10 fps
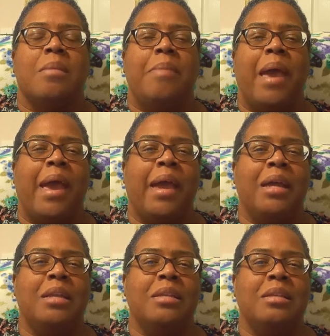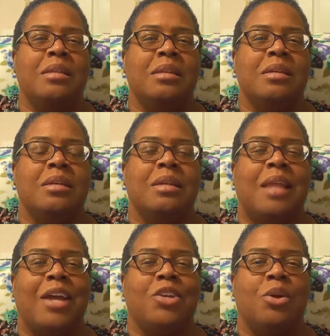pain
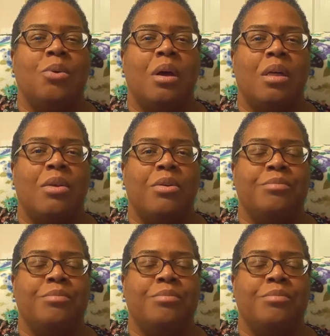like no other.